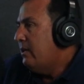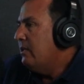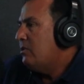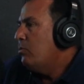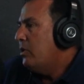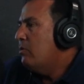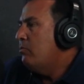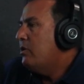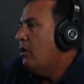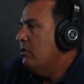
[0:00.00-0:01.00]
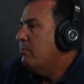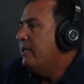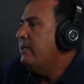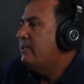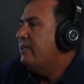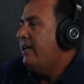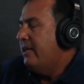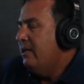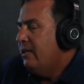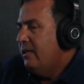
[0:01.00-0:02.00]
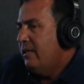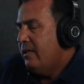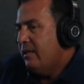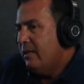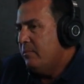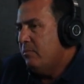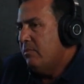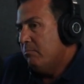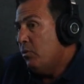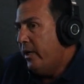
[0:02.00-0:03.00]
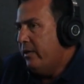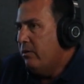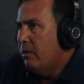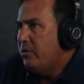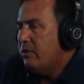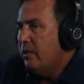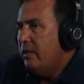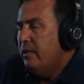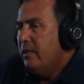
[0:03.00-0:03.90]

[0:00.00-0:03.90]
and that's what we call her, Maria Esther Bueno, obviously.